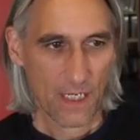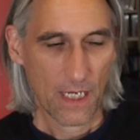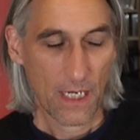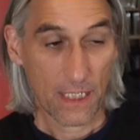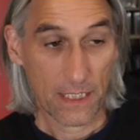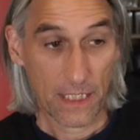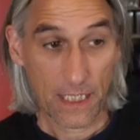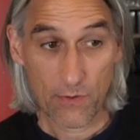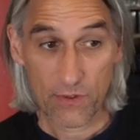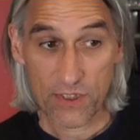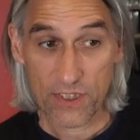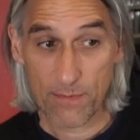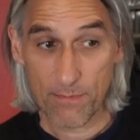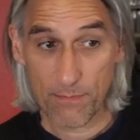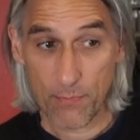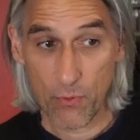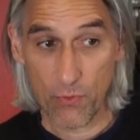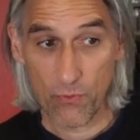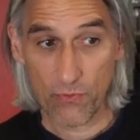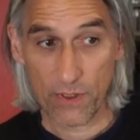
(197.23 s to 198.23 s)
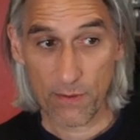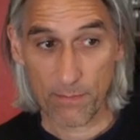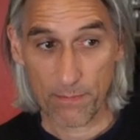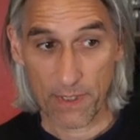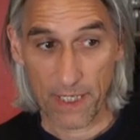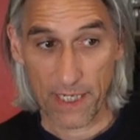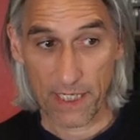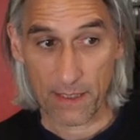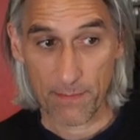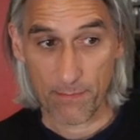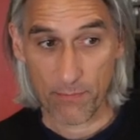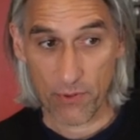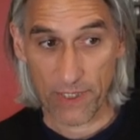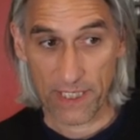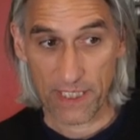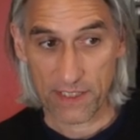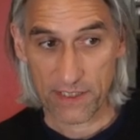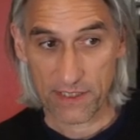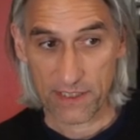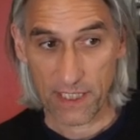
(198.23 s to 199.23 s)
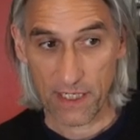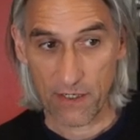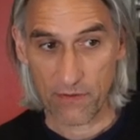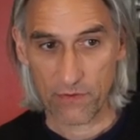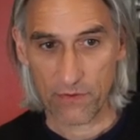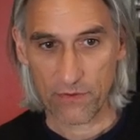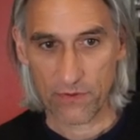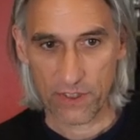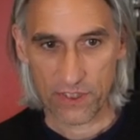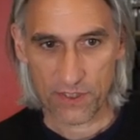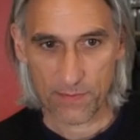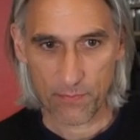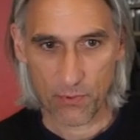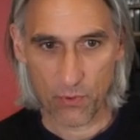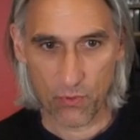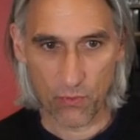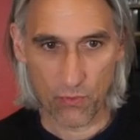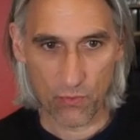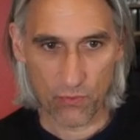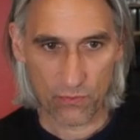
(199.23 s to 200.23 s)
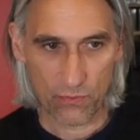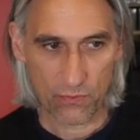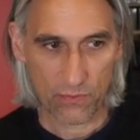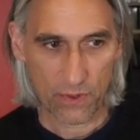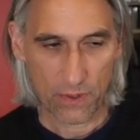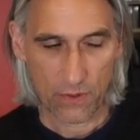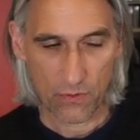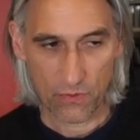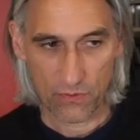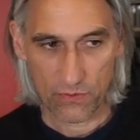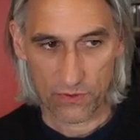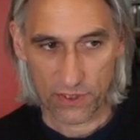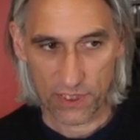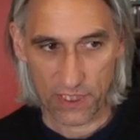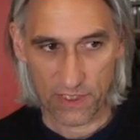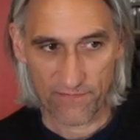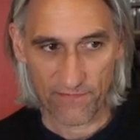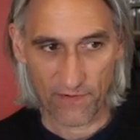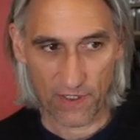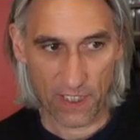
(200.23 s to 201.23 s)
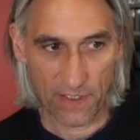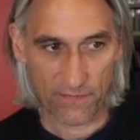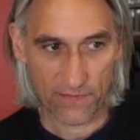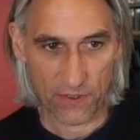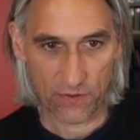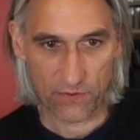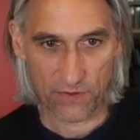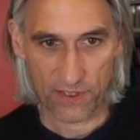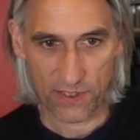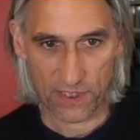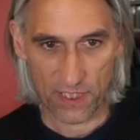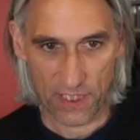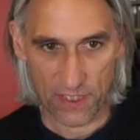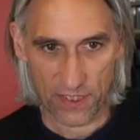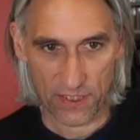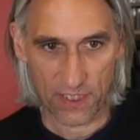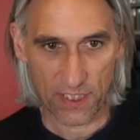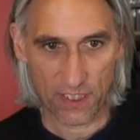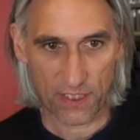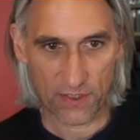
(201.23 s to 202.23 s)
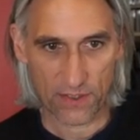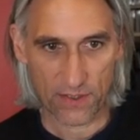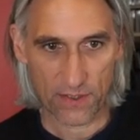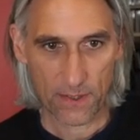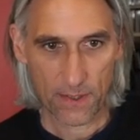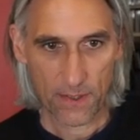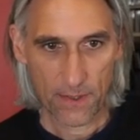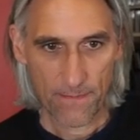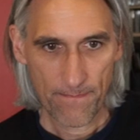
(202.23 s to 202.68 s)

And now it's important that black breaks down this pawn on d5, so c6,